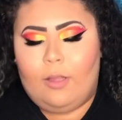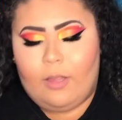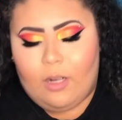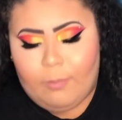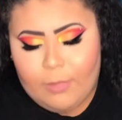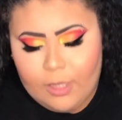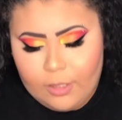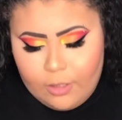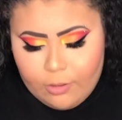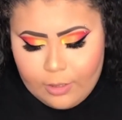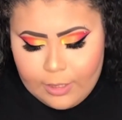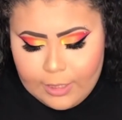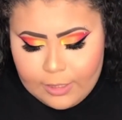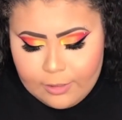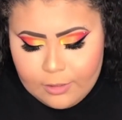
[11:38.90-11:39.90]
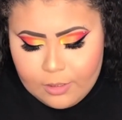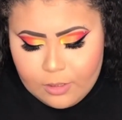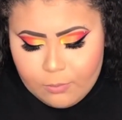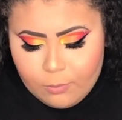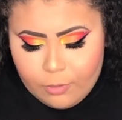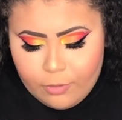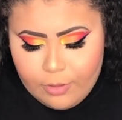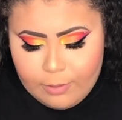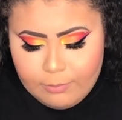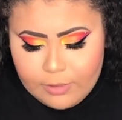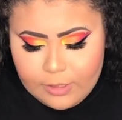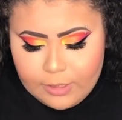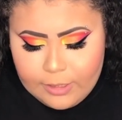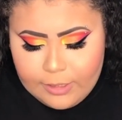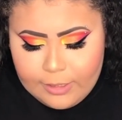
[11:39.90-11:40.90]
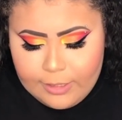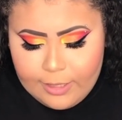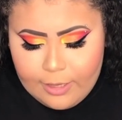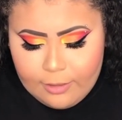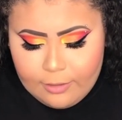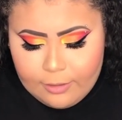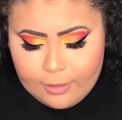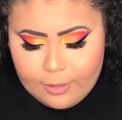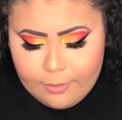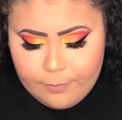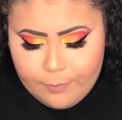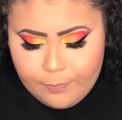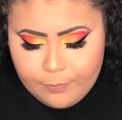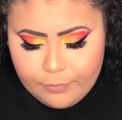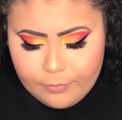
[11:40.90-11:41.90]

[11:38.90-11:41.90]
Then I'm gonna go ahead and swirl them together.